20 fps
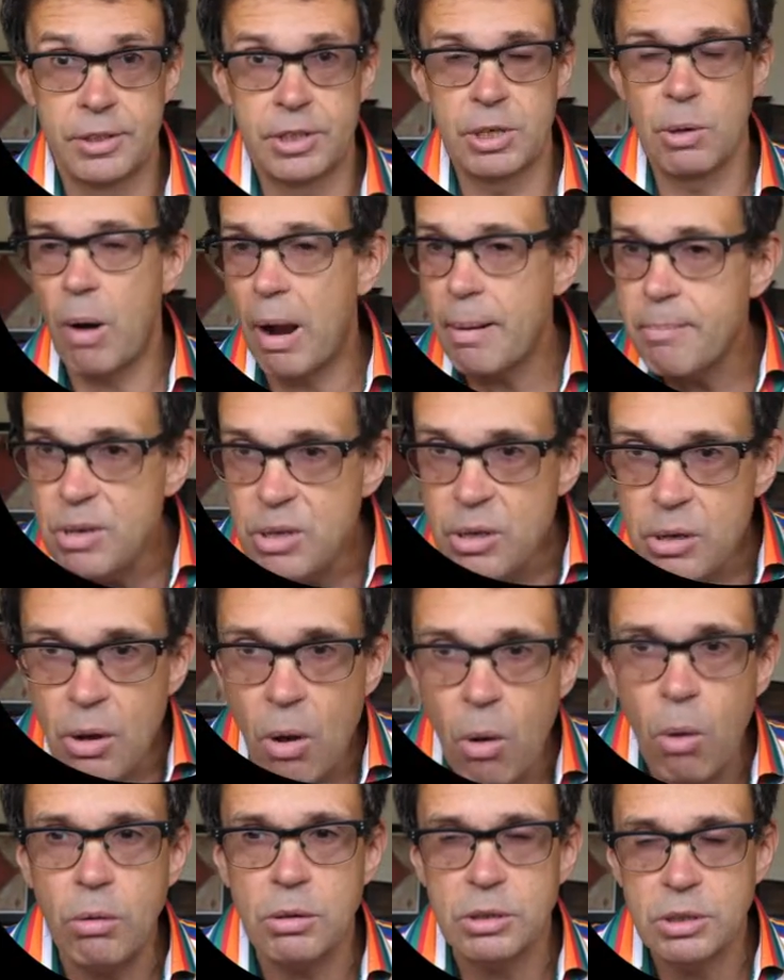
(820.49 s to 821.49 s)
So I'm
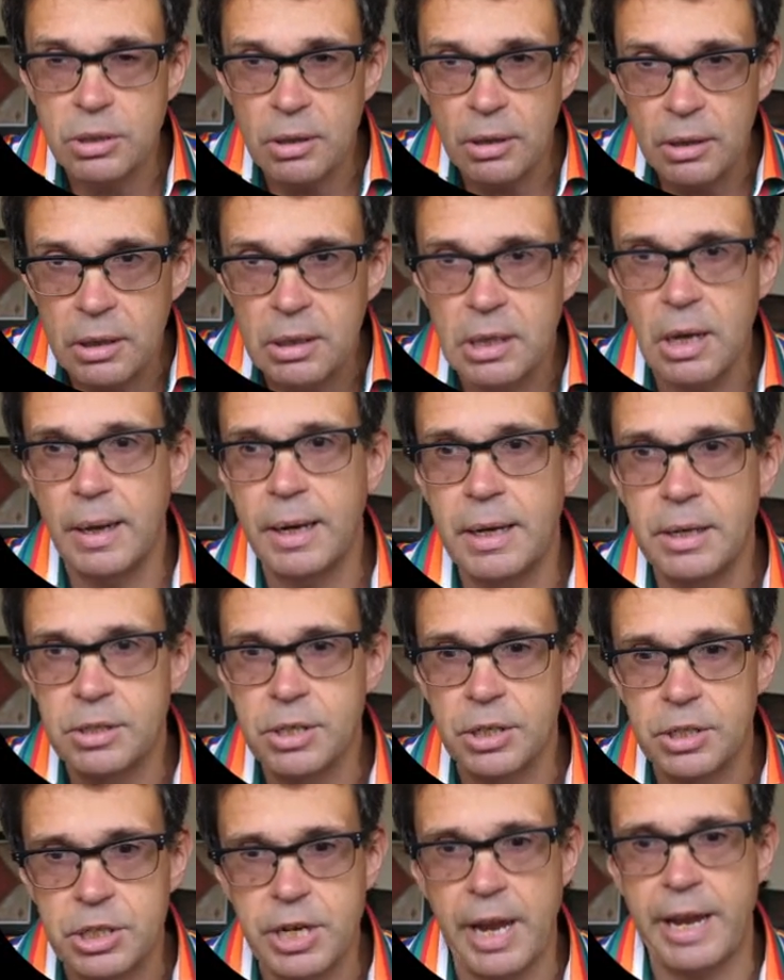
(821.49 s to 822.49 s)
not going
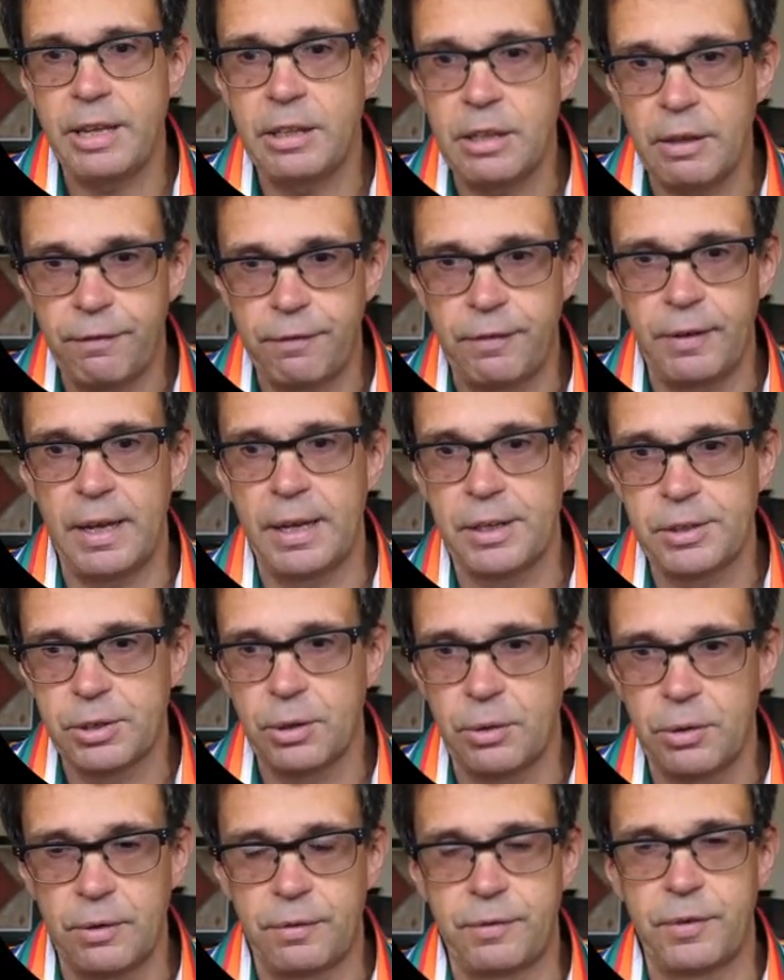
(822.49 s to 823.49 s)
to take the
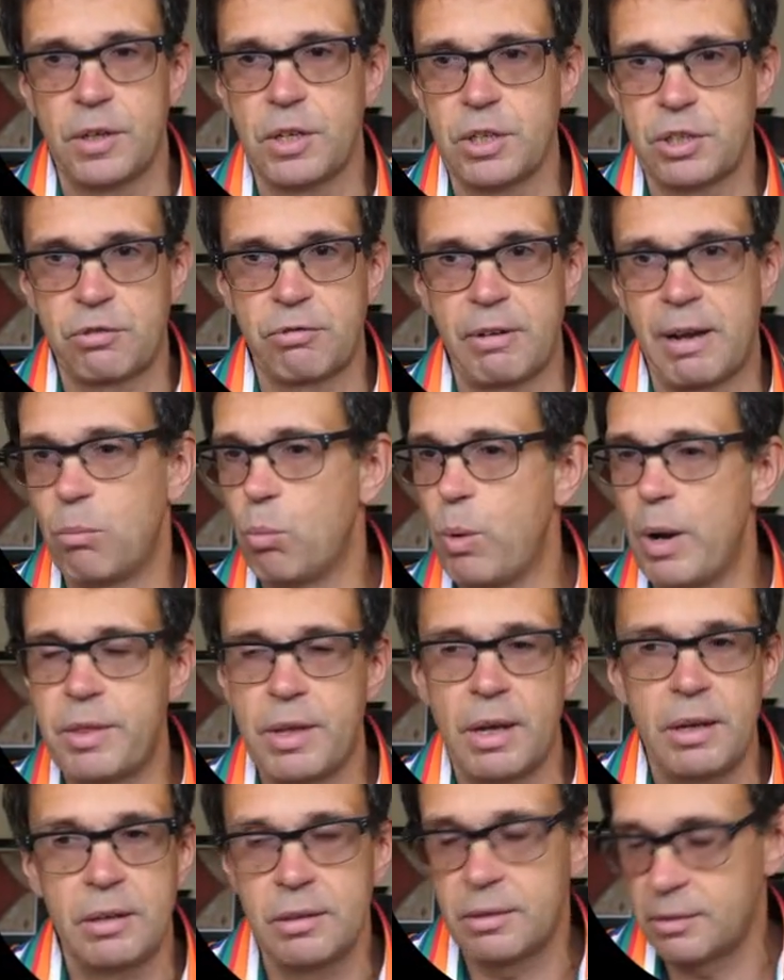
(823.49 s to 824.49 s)
finesse on the first round.
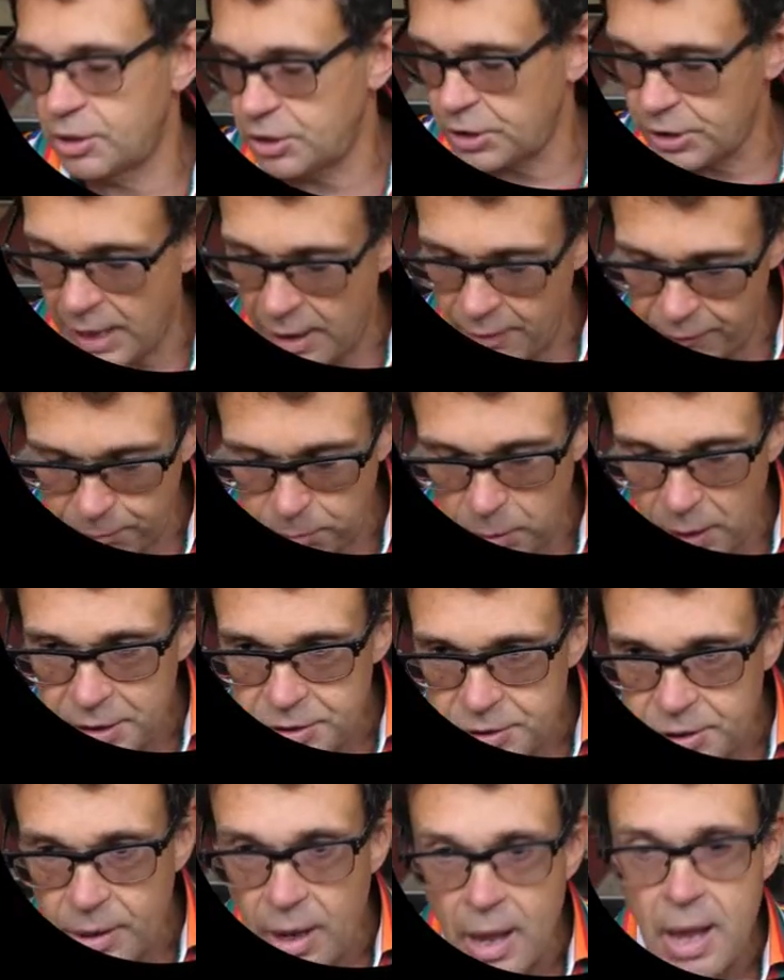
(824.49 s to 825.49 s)
Whether South
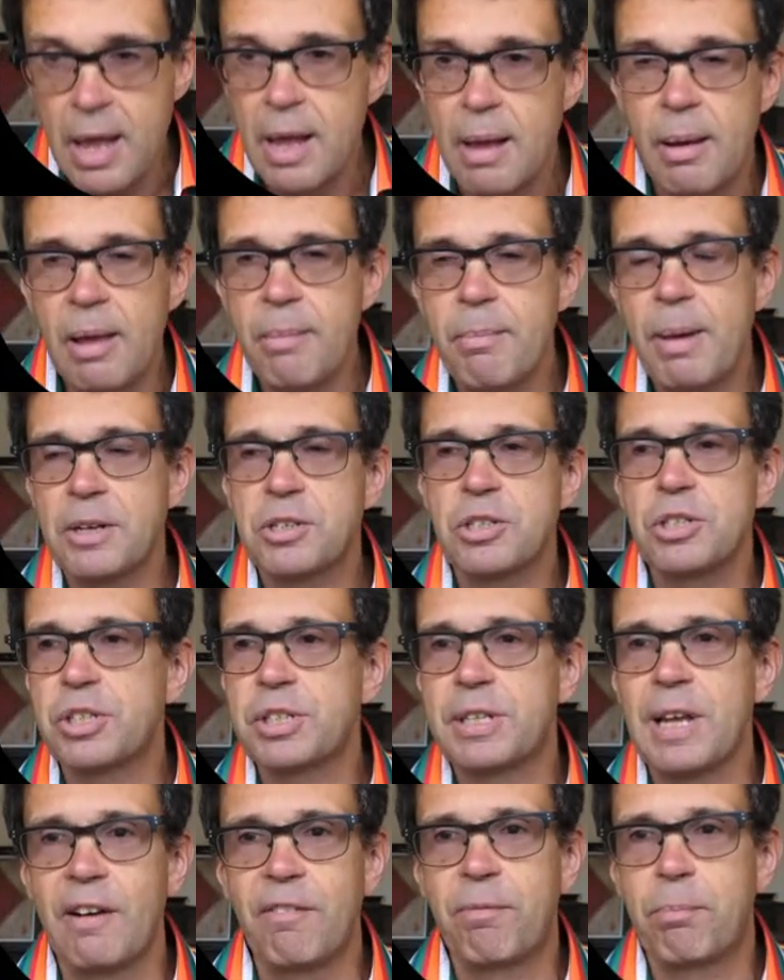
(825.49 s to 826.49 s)
plays, imagine
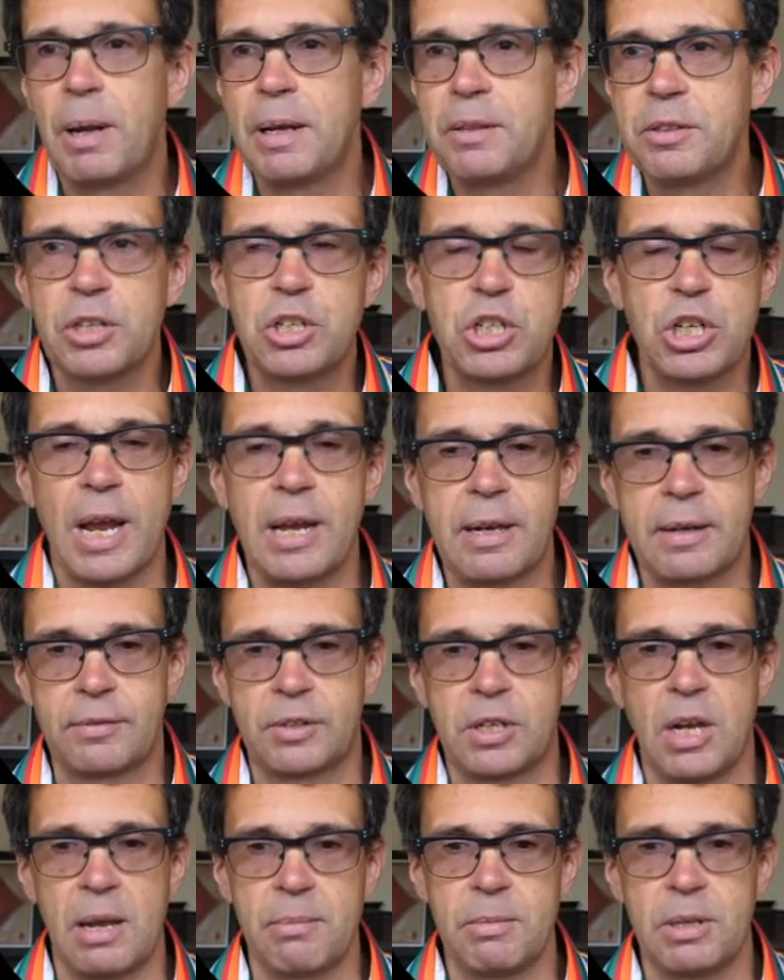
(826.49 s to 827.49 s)
South played the jack
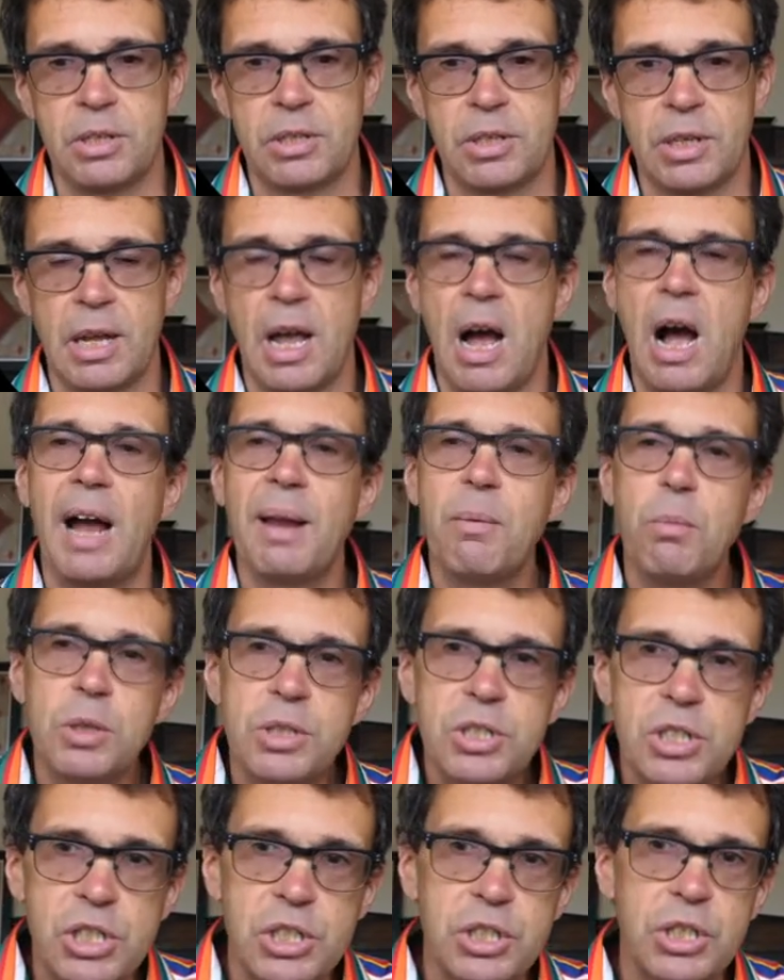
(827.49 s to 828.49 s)
of diamonds here. I
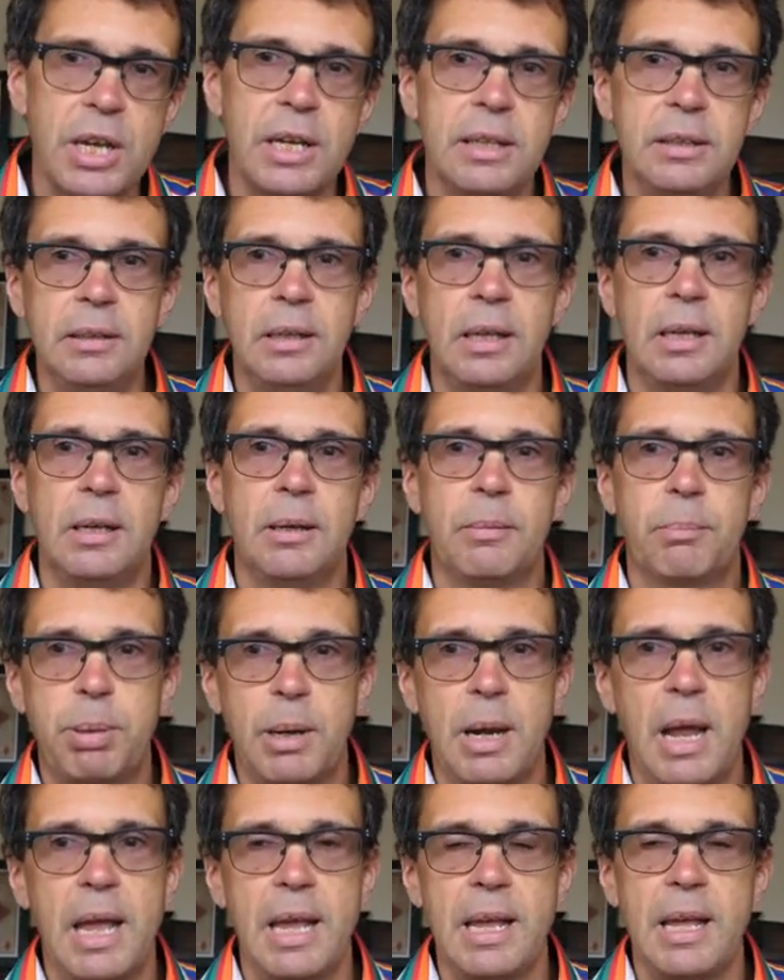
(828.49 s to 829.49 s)
would still
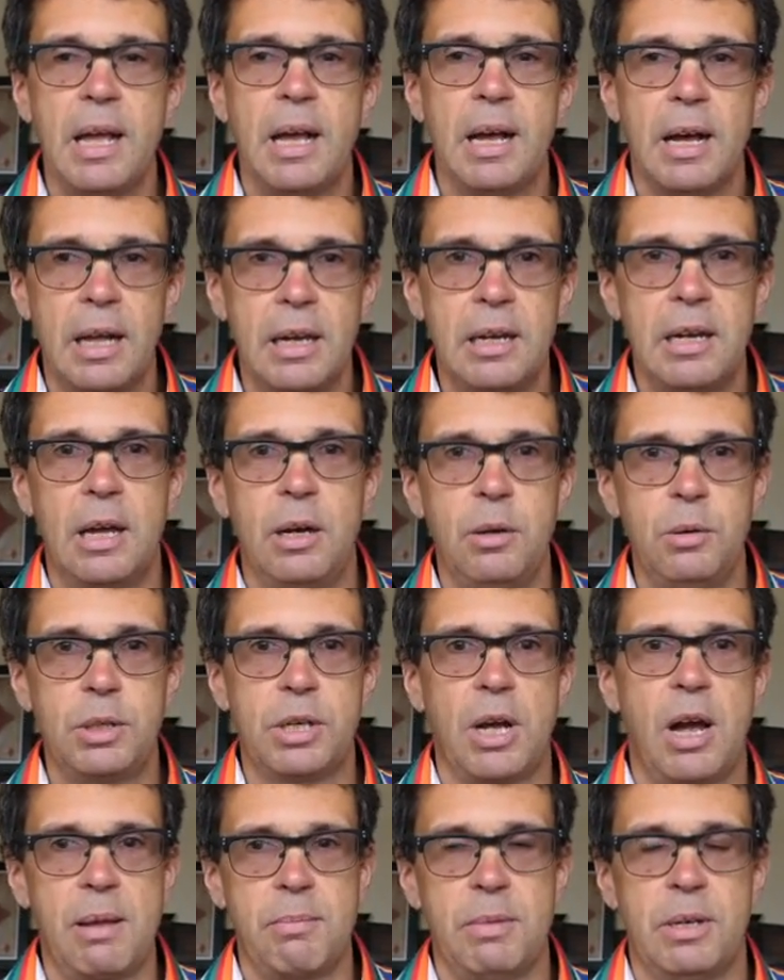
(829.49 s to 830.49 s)
play a low
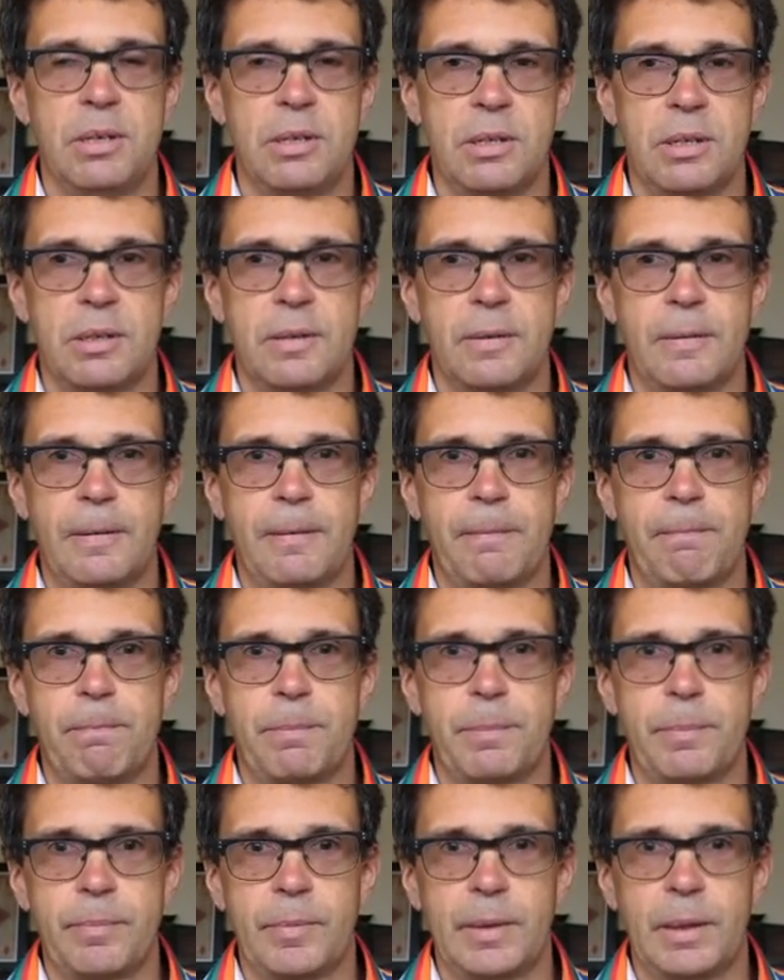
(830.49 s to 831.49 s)
diamond.
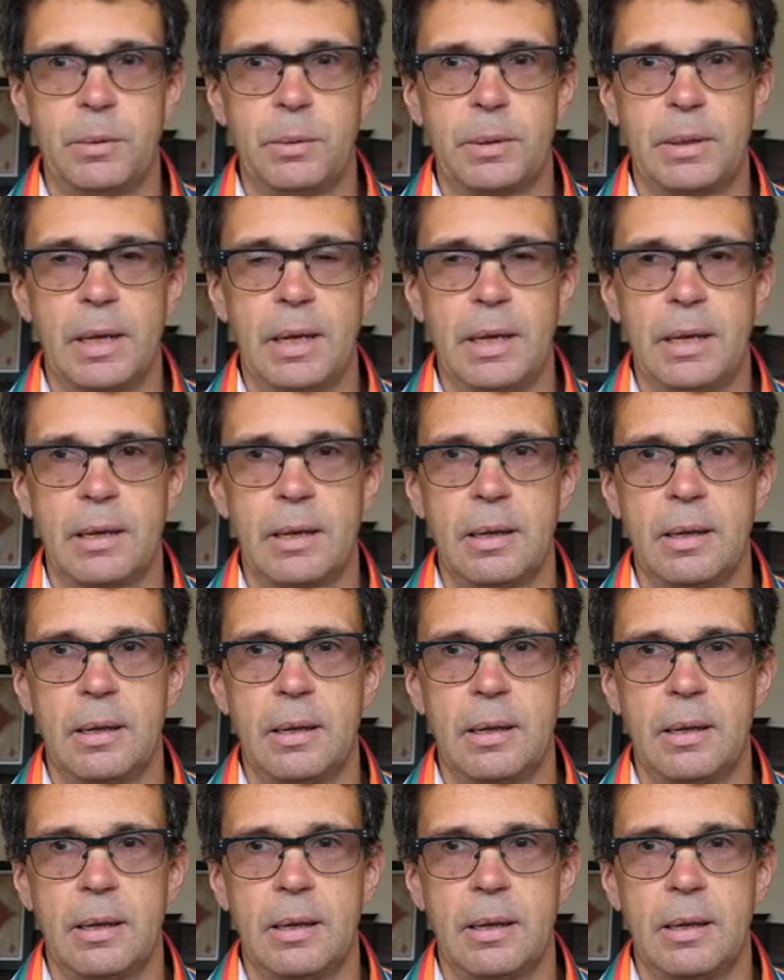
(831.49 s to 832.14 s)
Okay.